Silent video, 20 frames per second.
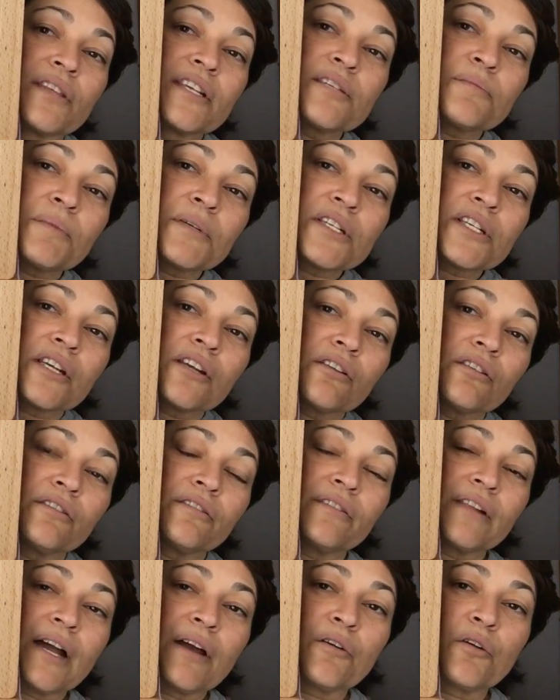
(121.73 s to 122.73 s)
This particular
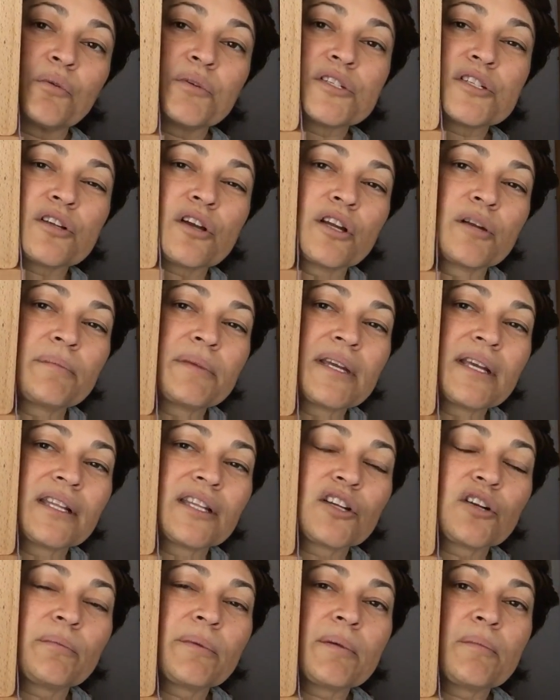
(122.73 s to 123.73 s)
flower was going to be a
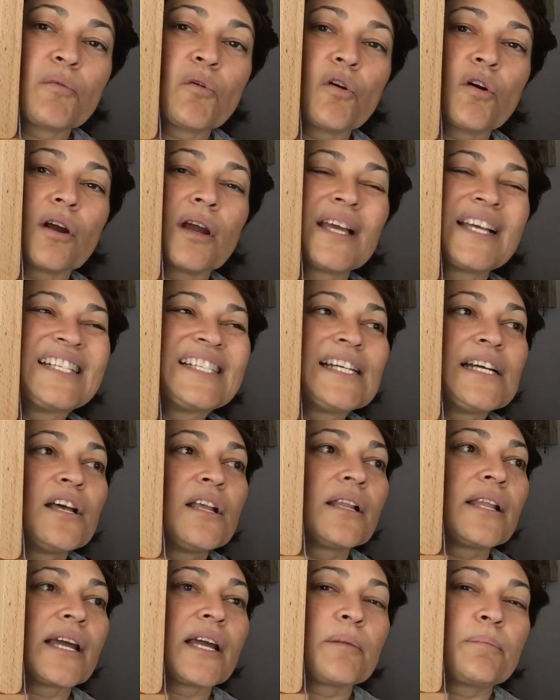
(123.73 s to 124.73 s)
little bit more
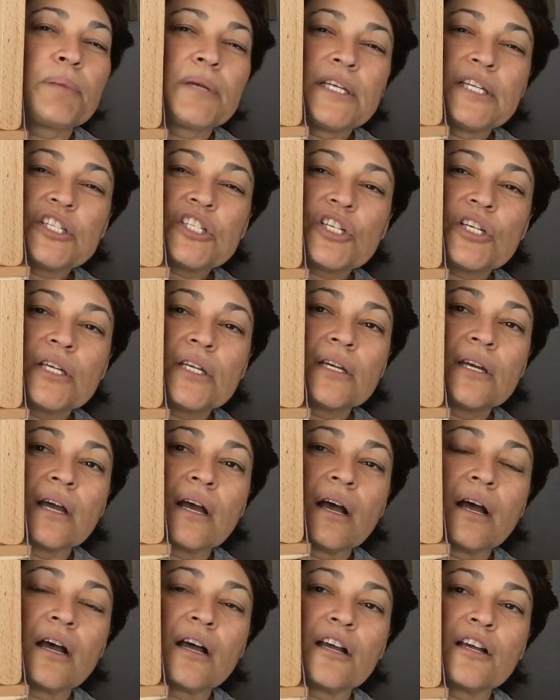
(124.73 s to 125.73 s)
like a peachy
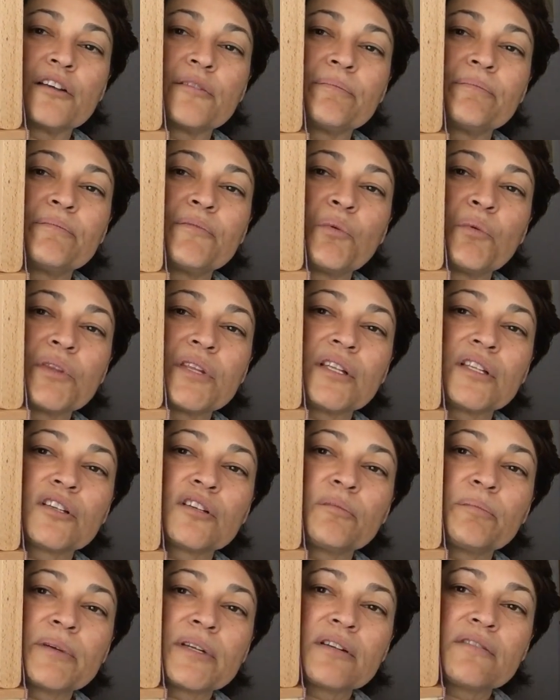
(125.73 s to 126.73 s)
with a
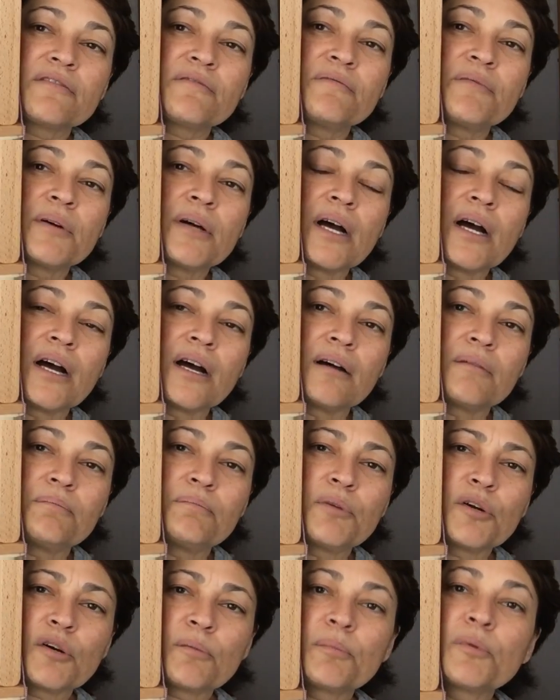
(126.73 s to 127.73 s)
little bit of
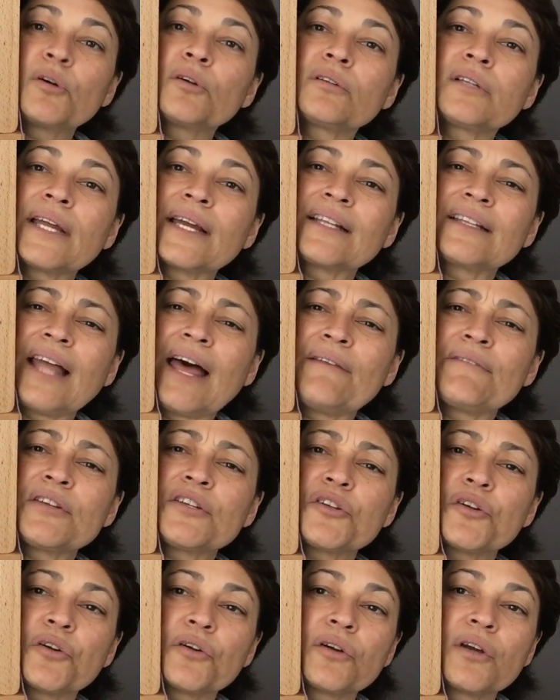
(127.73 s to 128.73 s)
purple, like
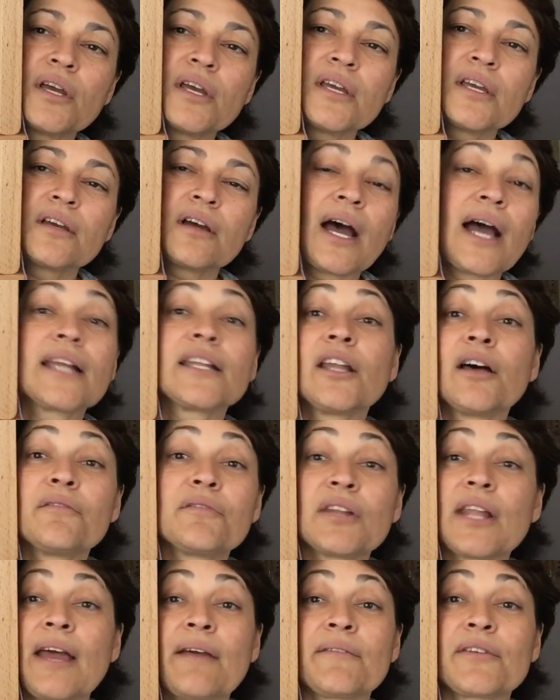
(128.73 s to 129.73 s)
lavender. I
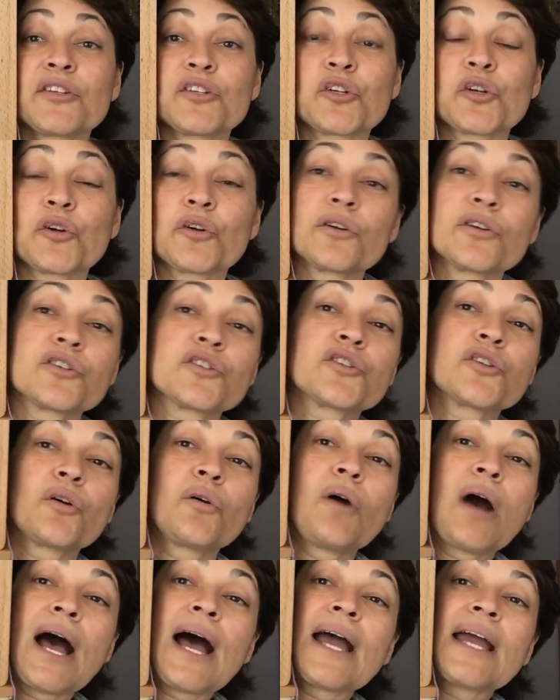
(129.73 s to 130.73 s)
love lavender,
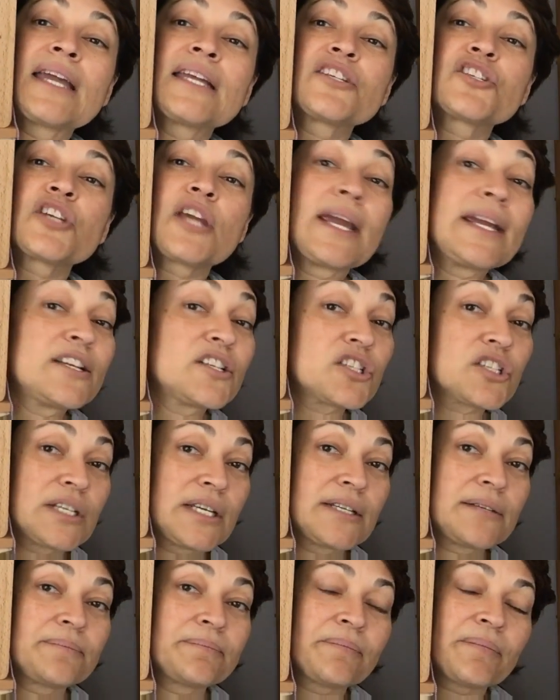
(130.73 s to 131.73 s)
so I changed
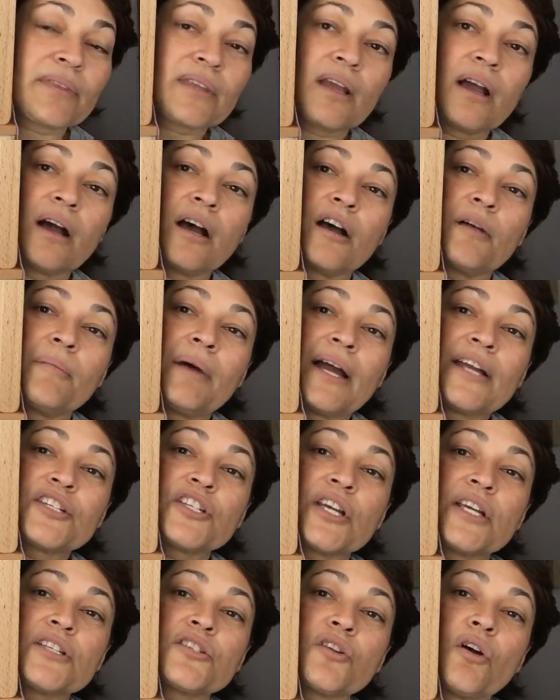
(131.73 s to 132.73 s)
it. I
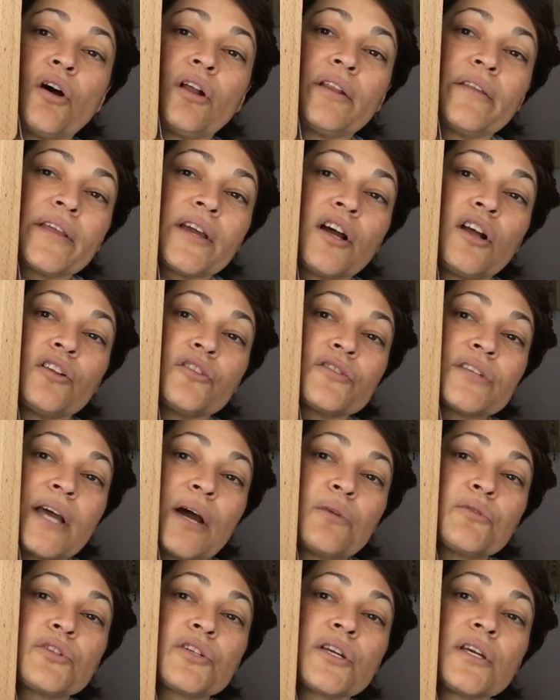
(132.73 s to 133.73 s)
changed all of the colors
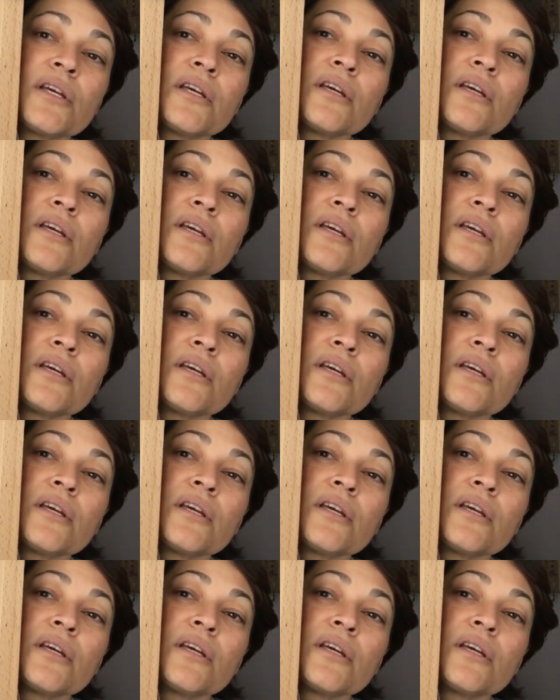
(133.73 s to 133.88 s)
out.